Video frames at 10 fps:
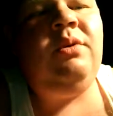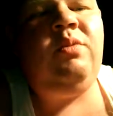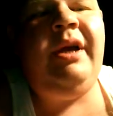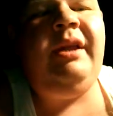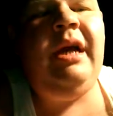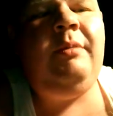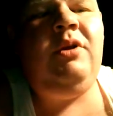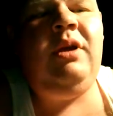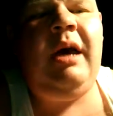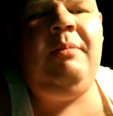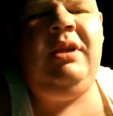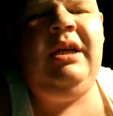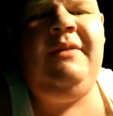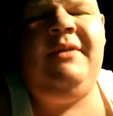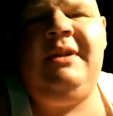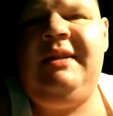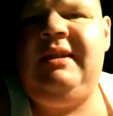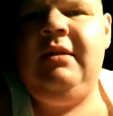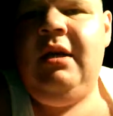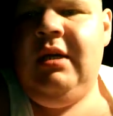a red label. I believe
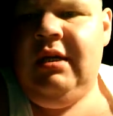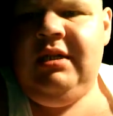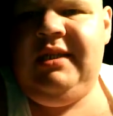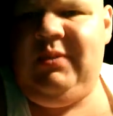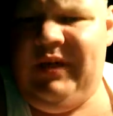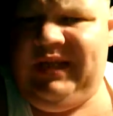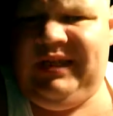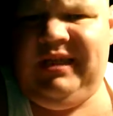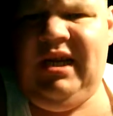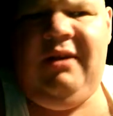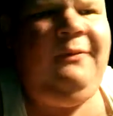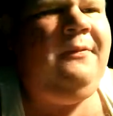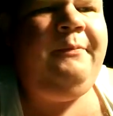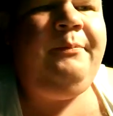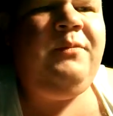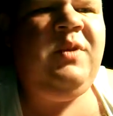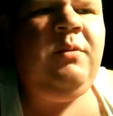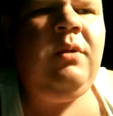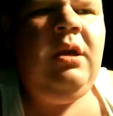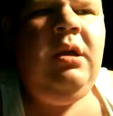it's sweet snuff.
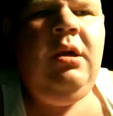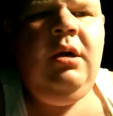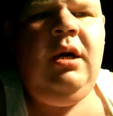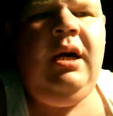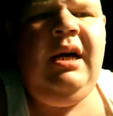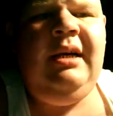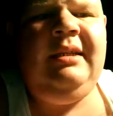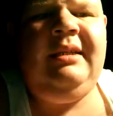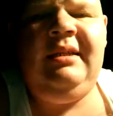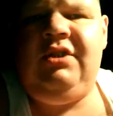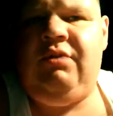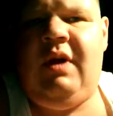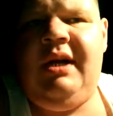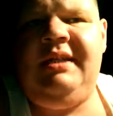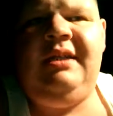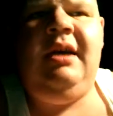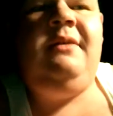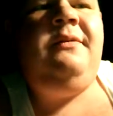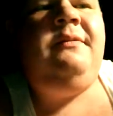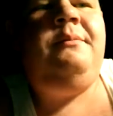It's a dry
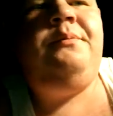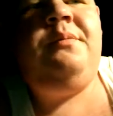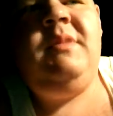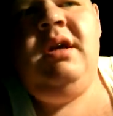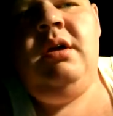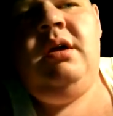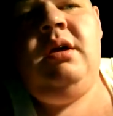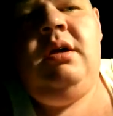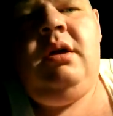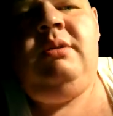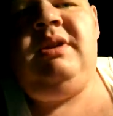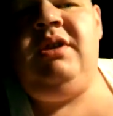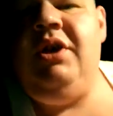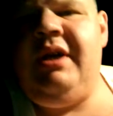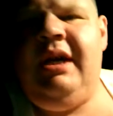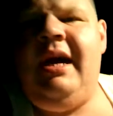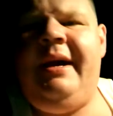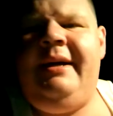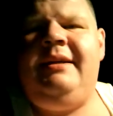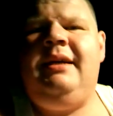snuff. I was looking
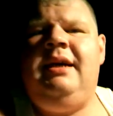at,